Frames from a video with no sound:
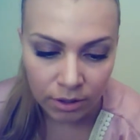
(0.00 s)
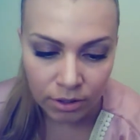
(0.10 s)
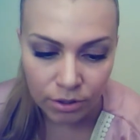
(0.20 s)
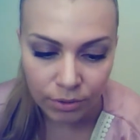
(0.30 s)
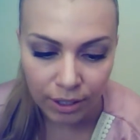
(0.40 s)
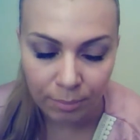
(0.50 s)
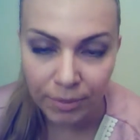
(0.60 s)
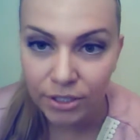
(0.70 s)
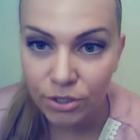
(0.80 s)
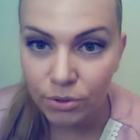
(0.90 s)
so yeah
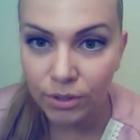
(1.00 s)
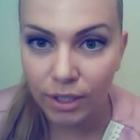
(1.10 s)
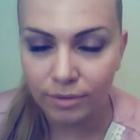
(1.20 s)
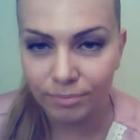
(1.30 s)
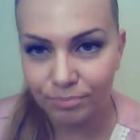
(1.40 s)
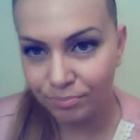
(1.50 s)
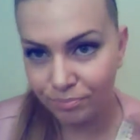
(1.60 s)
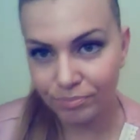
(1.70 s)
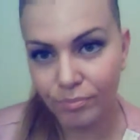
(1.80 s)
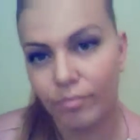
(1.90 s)
make sure that
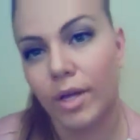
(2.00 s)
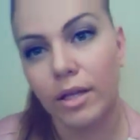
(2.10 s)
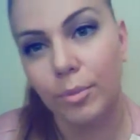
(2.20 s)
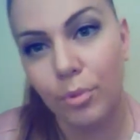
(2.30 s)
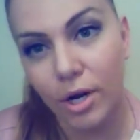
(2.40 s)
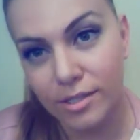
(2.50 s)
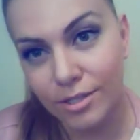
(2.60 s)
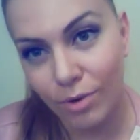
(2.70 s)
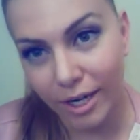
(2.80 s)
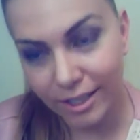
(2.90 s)
the price
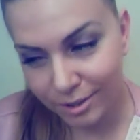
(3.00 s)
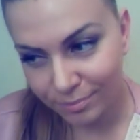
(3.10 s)
is right